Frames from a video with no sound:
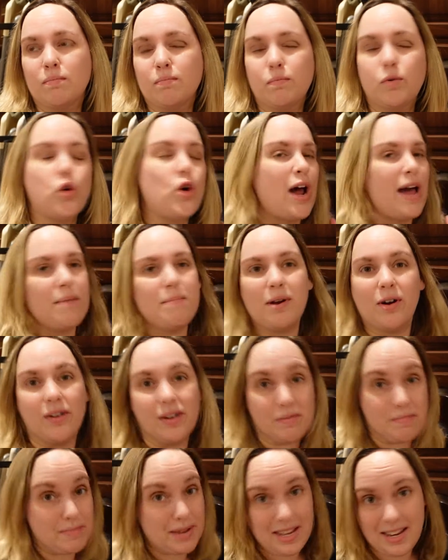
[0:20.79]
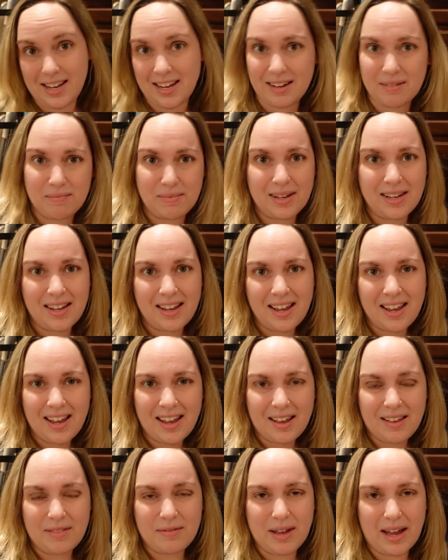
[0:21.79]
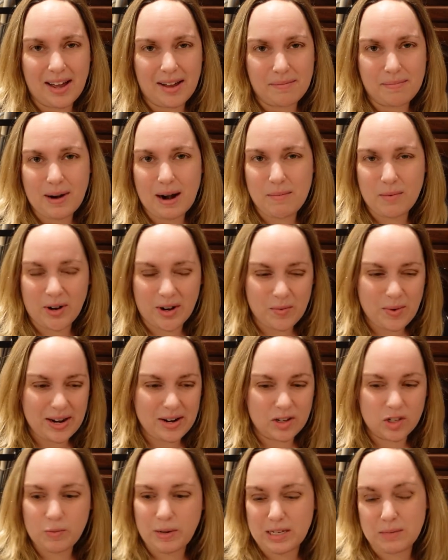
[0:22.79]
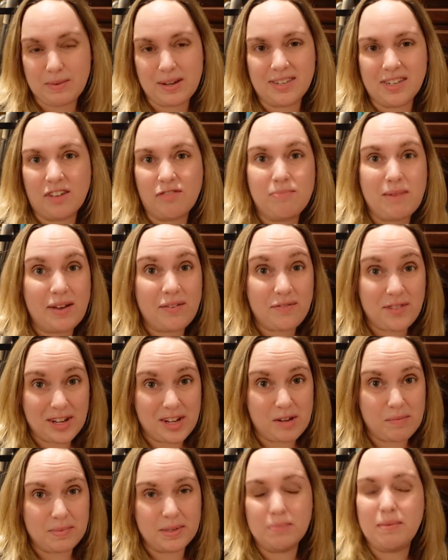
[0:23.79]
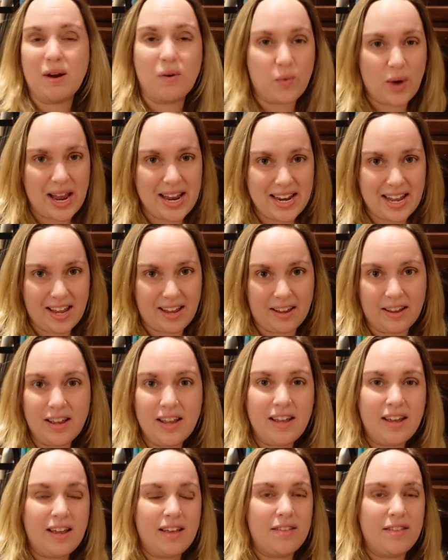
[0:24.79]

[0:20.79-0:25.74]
primary medium, the primary way to express myself, my films, my writing,